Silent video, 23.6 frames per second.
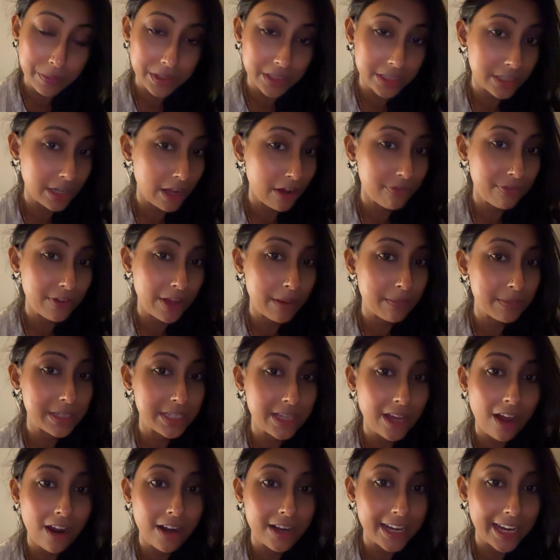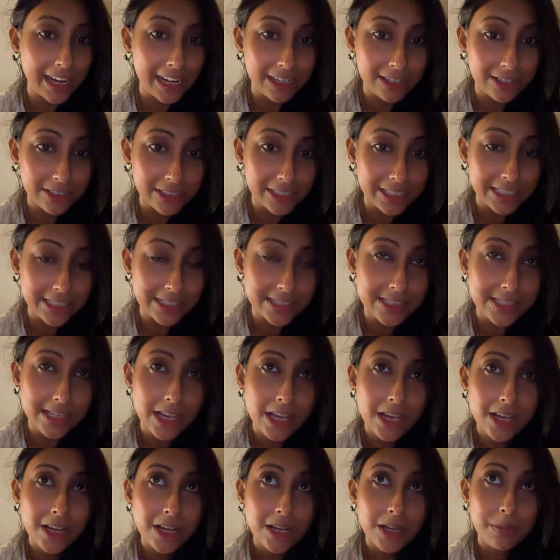in our family are elderlies,
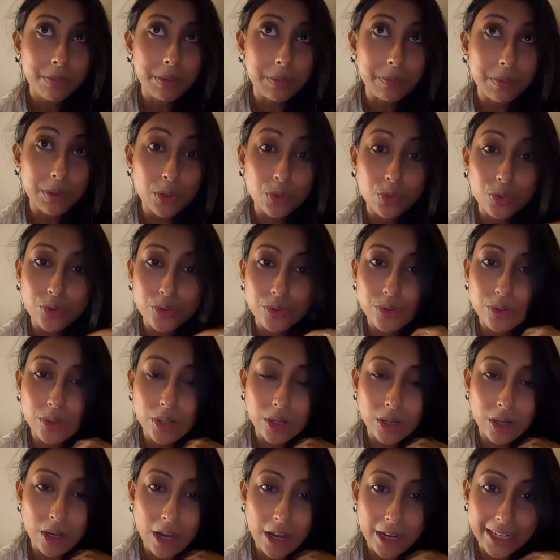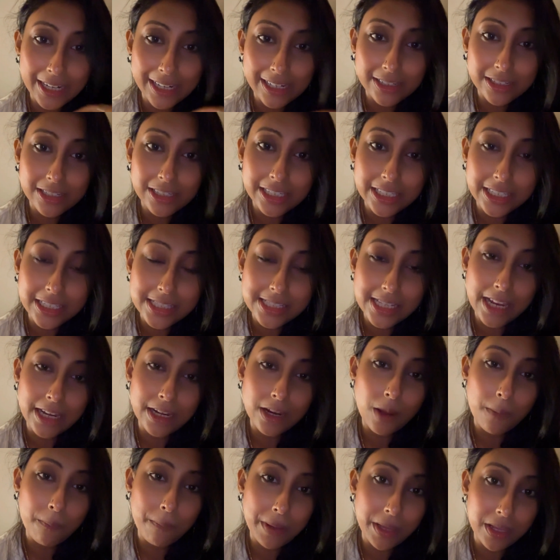people who are elderlies, and
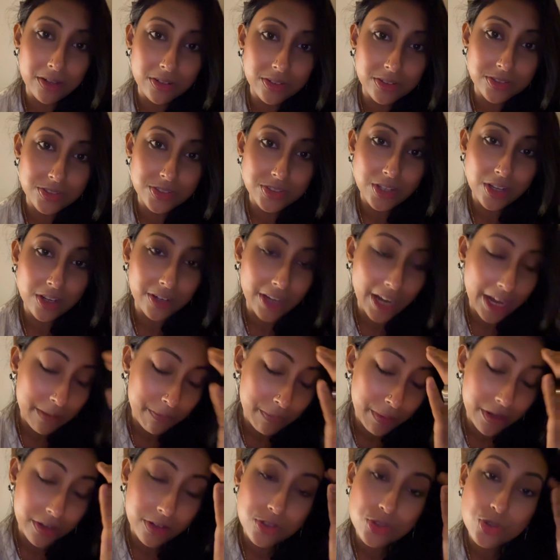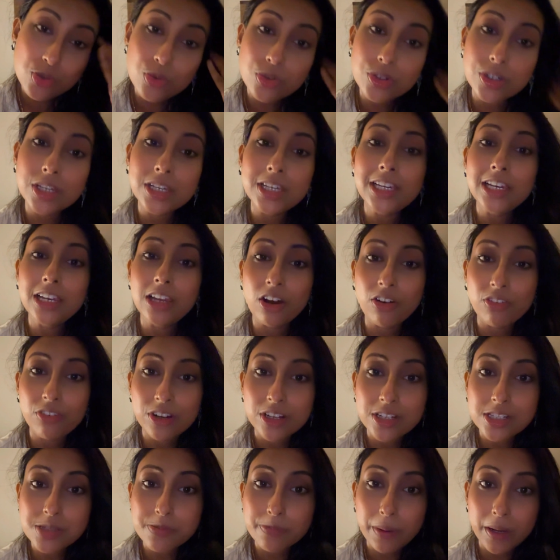our parents, our grandparents, who really love
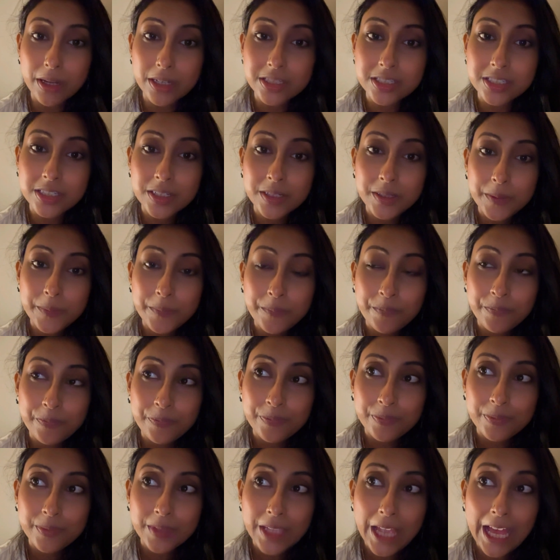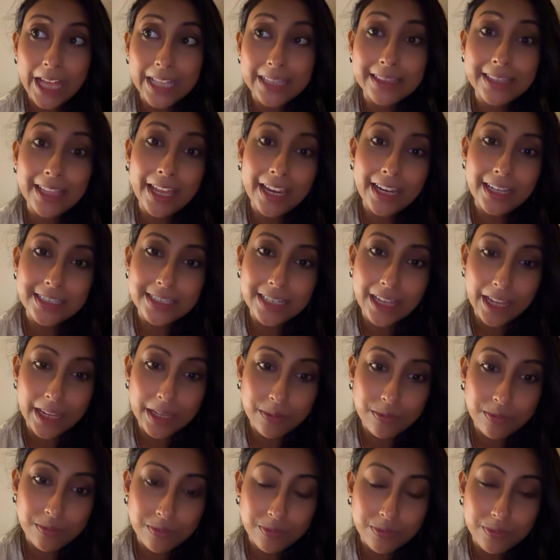us, but at their
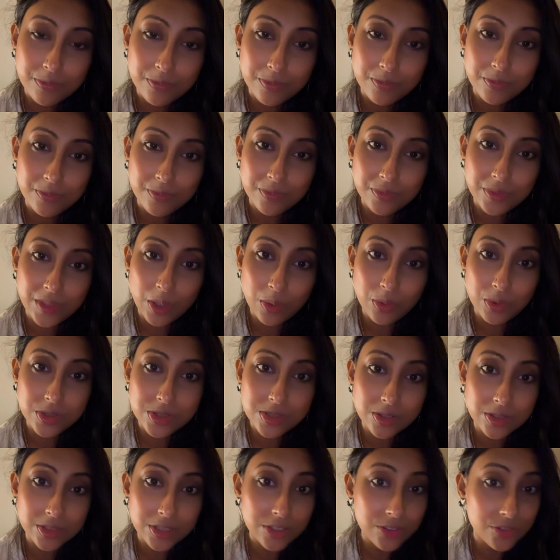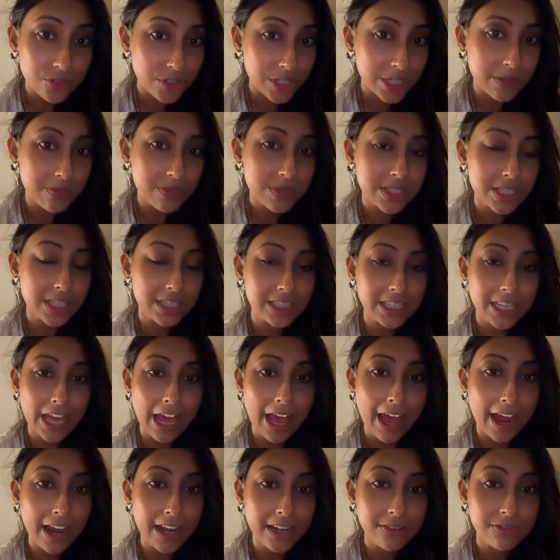time there were certain dreams that they
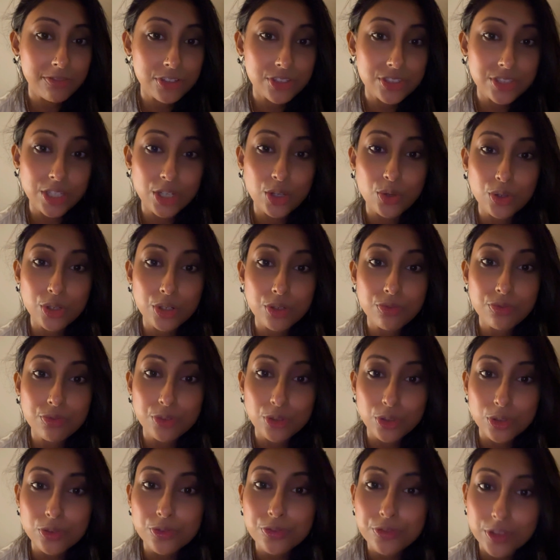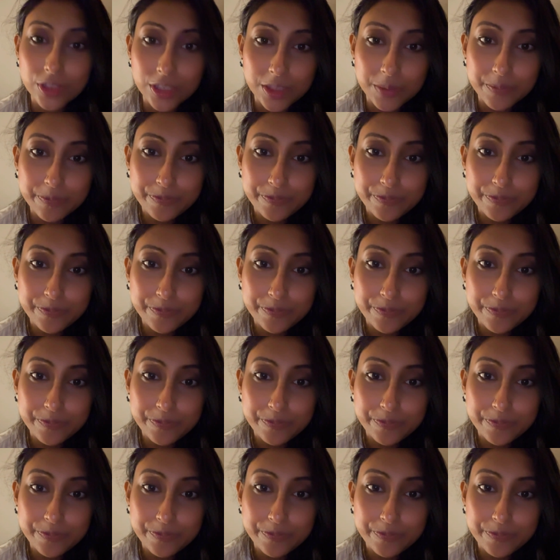had which they couldn't fulfill.